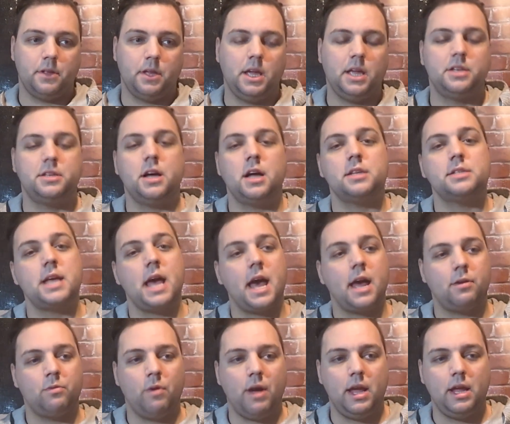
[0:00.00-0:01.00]
It does
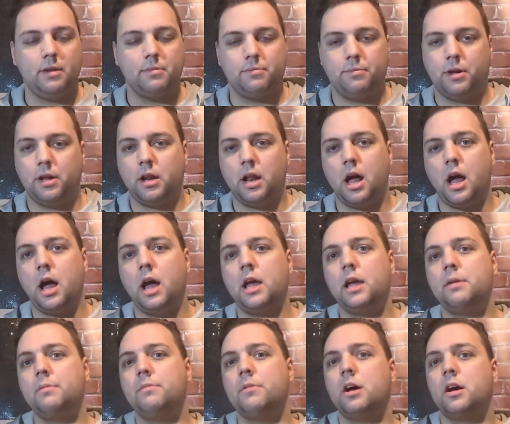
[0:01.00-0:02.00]
add weight, but I
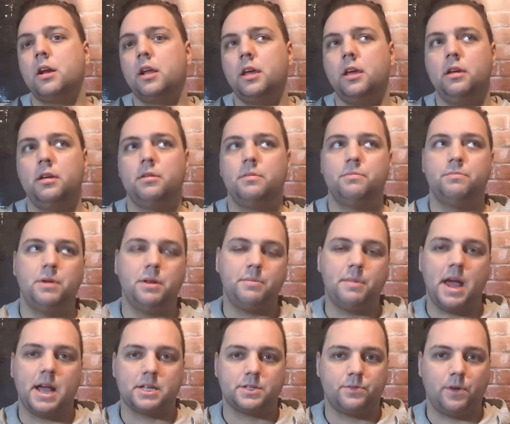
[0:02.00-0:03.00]
am not a
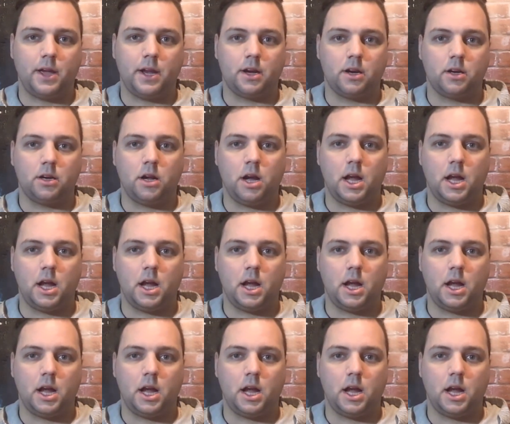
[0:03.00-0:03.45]
min-max fighter.